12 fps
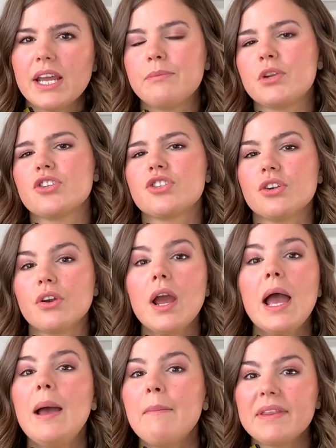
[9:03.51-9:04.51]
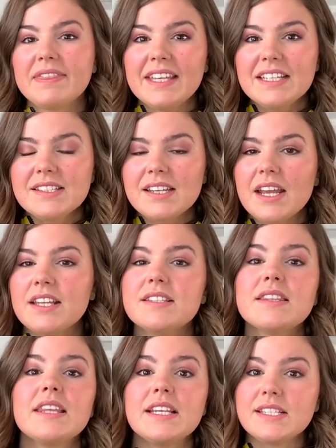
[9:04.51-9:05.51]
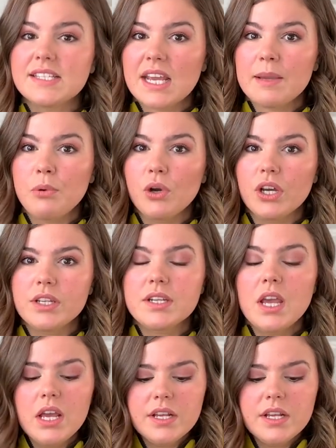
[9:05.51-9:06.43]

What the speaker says: I'm not sure. But these tights, they stay put.